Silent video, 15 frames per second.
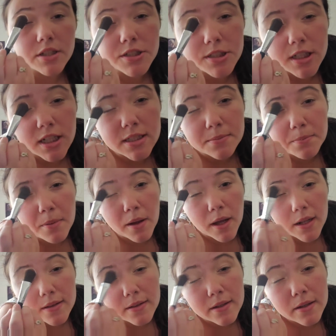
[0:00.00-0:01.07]
just
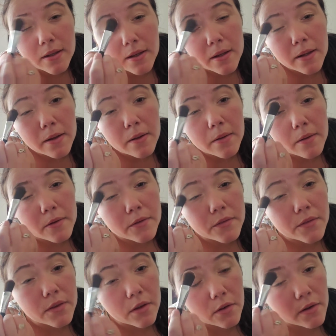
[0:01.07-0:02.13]
bought. So